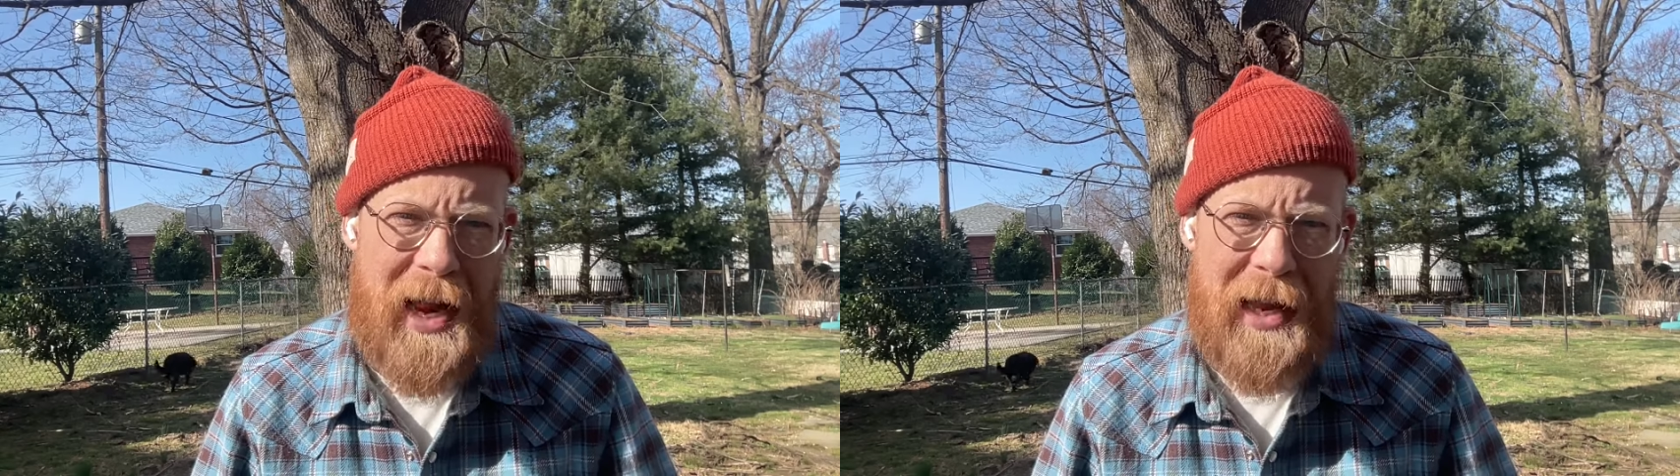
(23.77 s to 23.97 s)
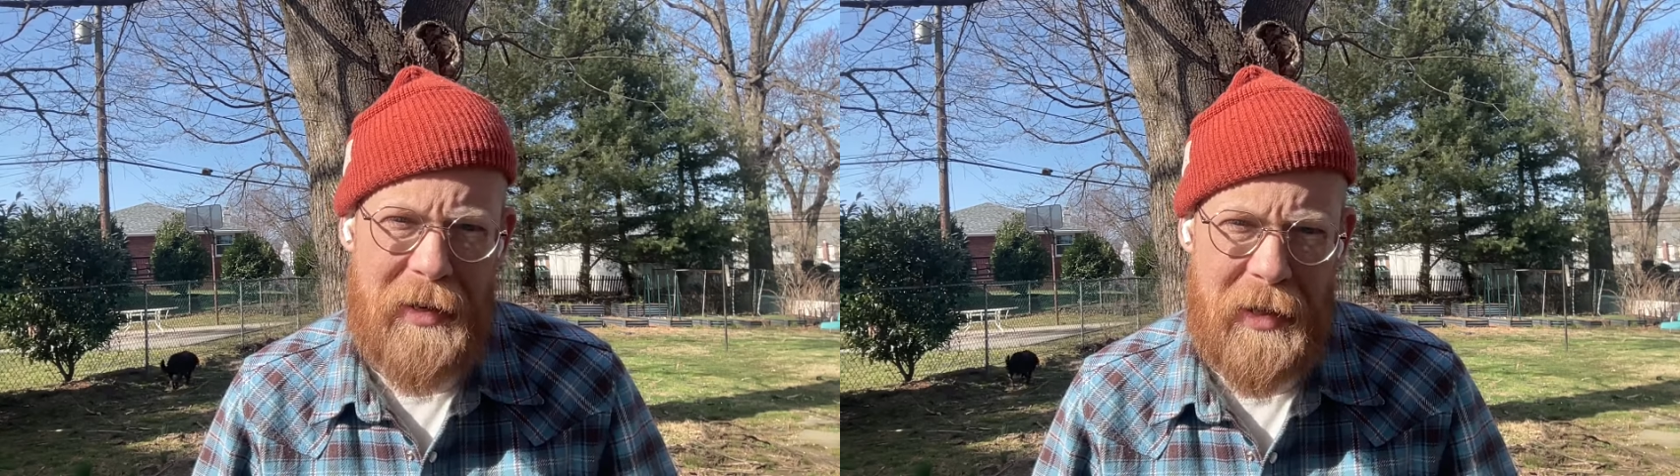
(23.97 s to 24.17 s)

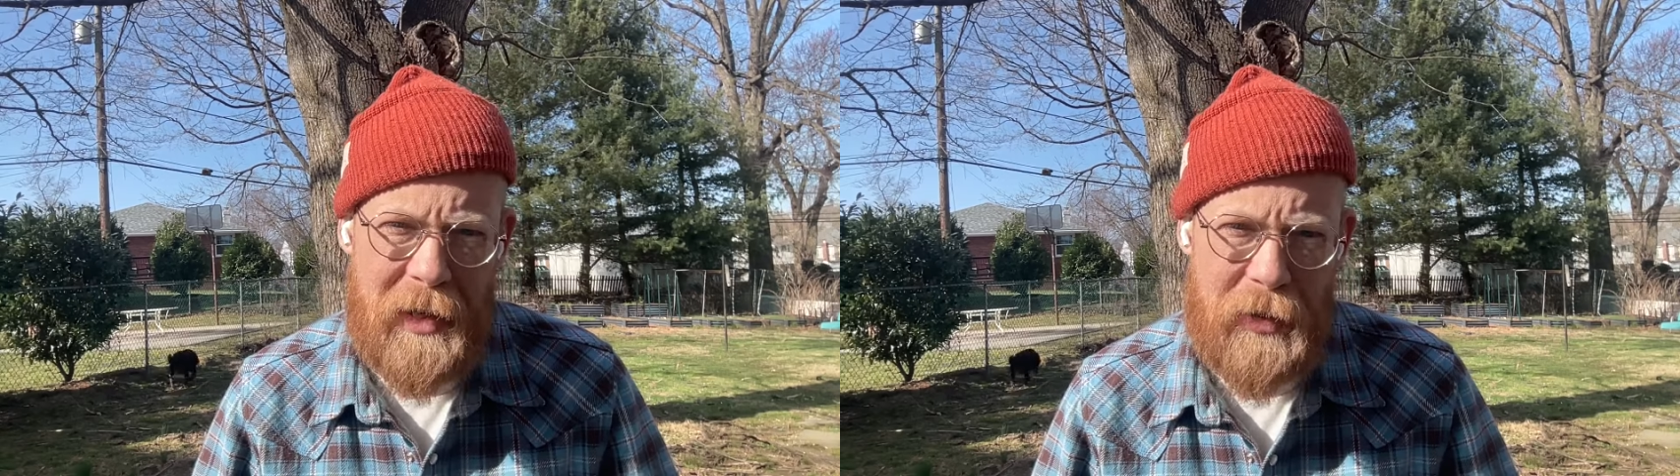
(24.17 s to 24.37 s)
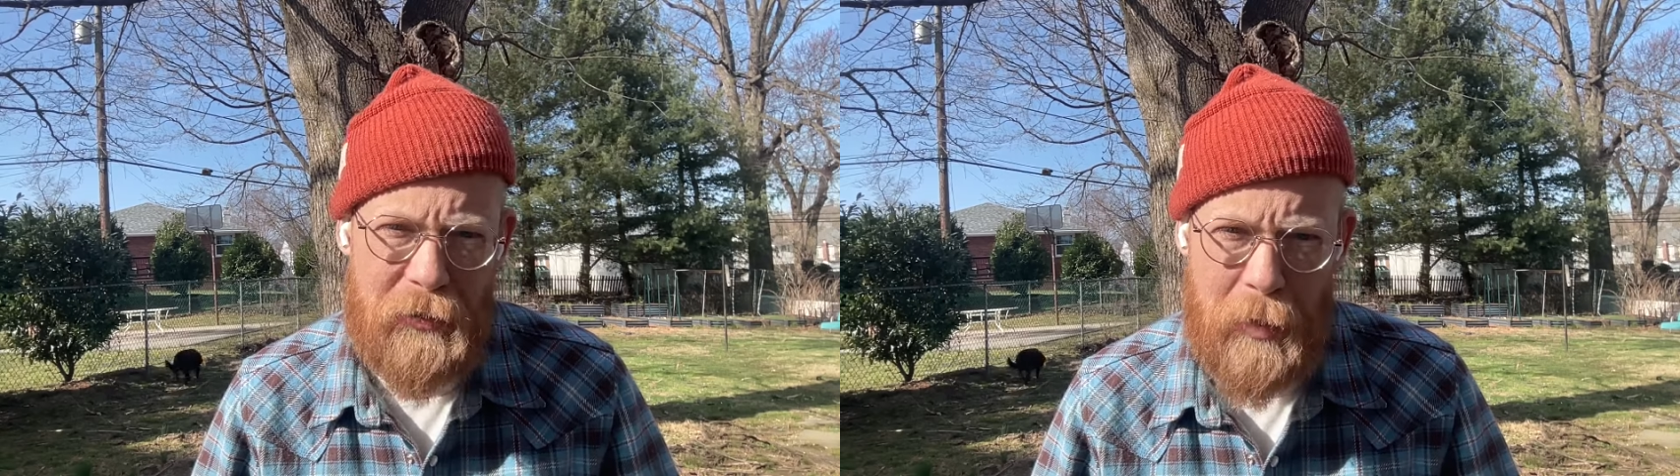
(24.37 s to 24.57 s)

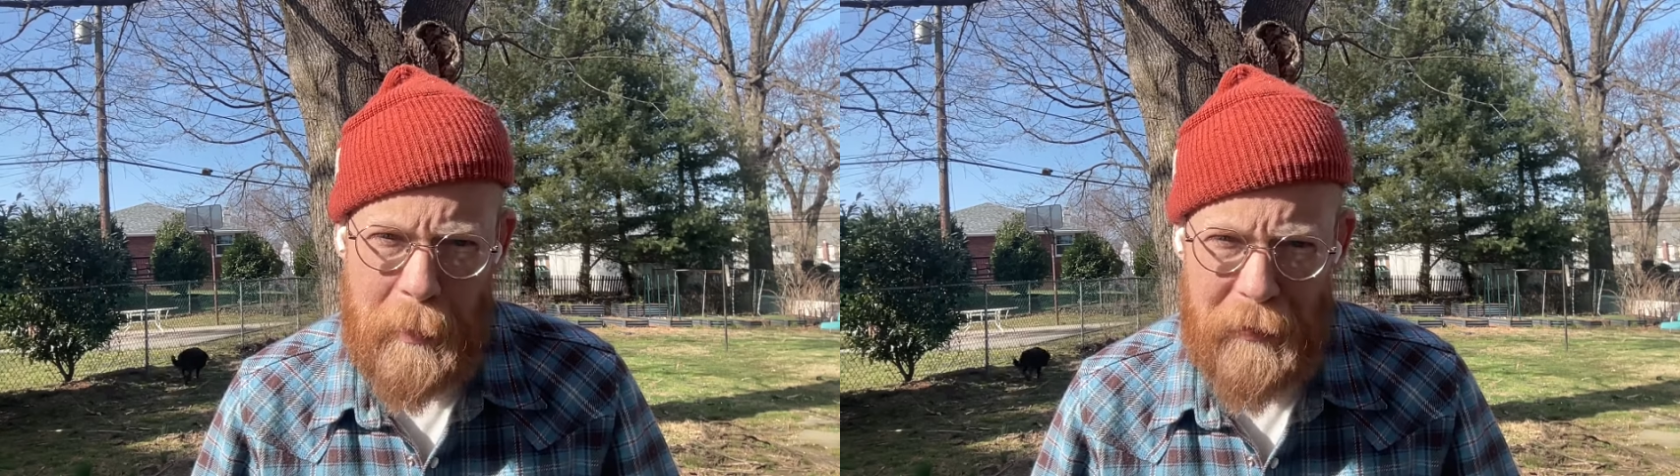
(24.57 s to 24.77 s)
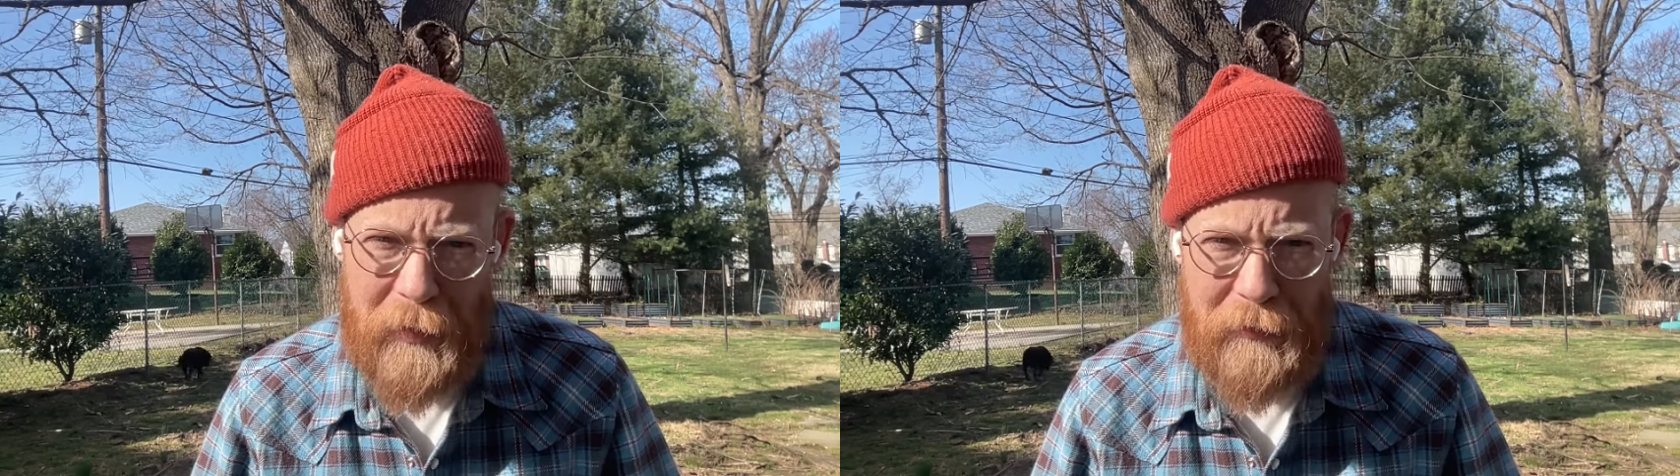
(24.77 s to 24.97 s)
handguns
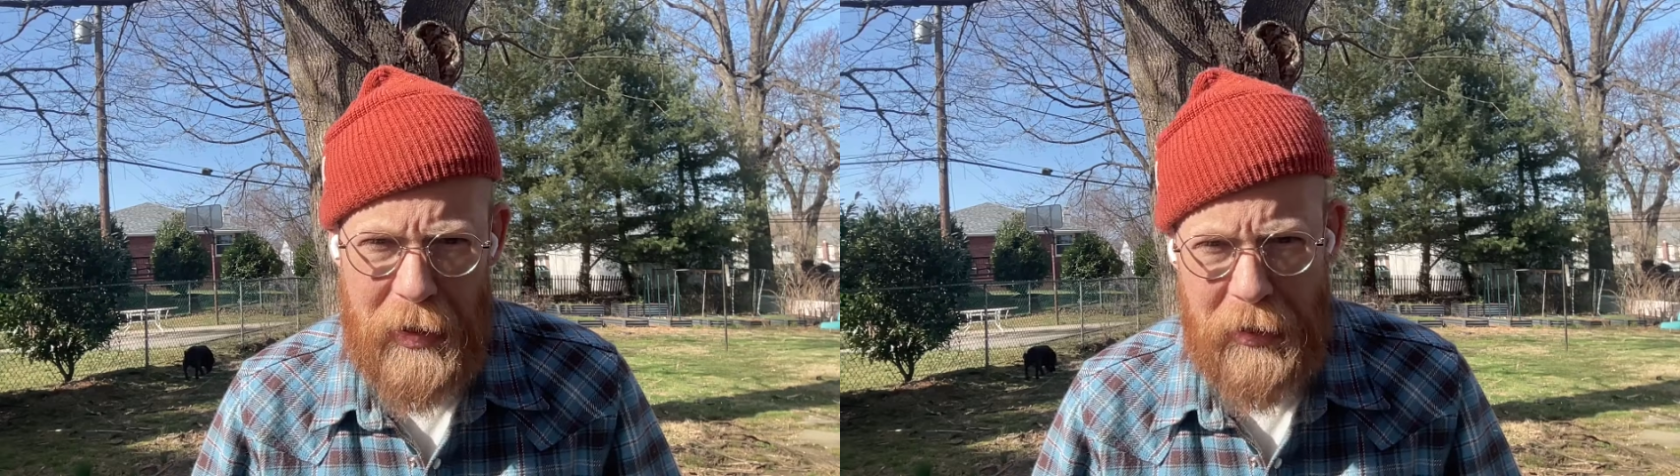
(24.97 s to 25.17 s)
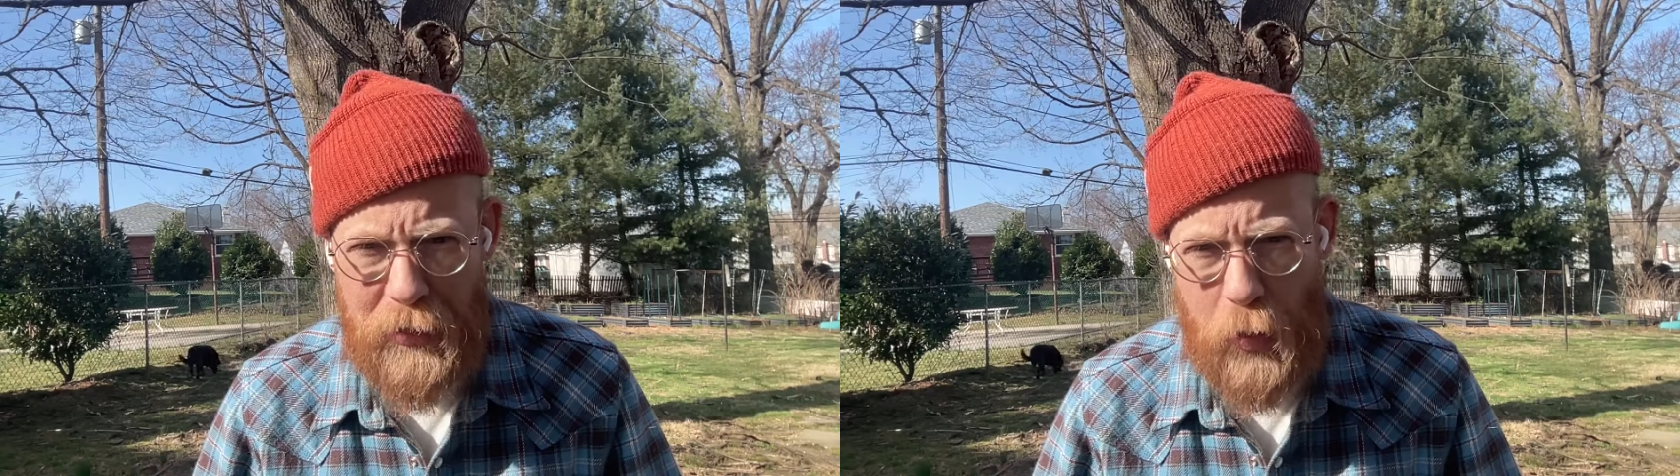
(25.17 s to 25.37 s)
from
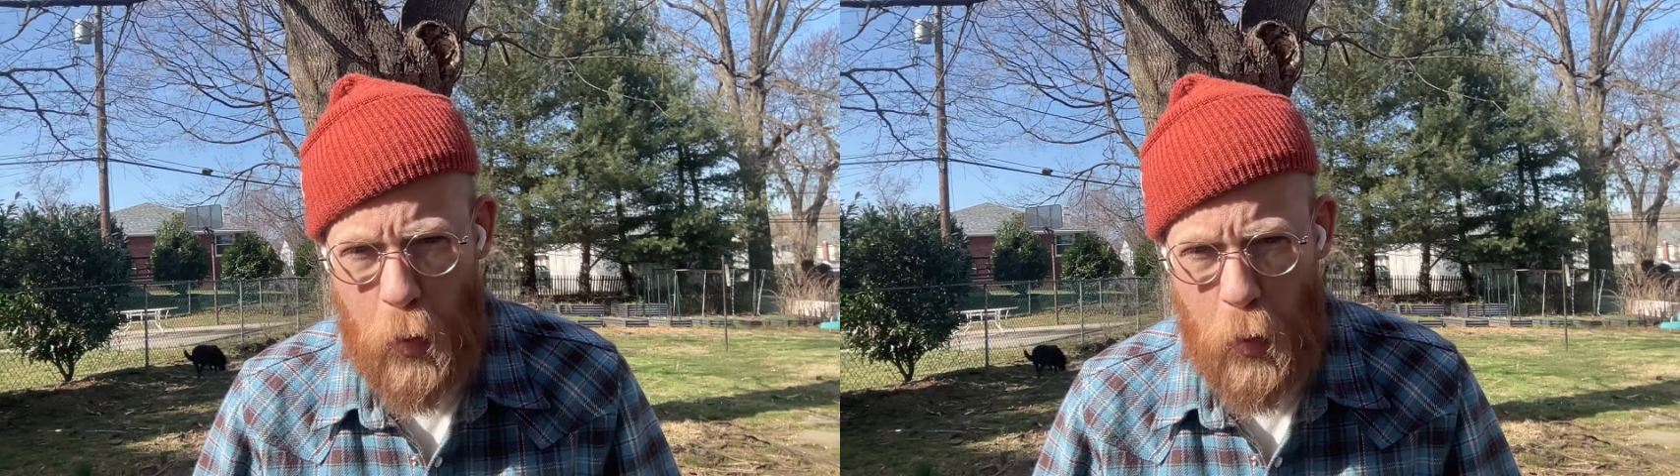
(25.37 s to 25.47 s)
FFLs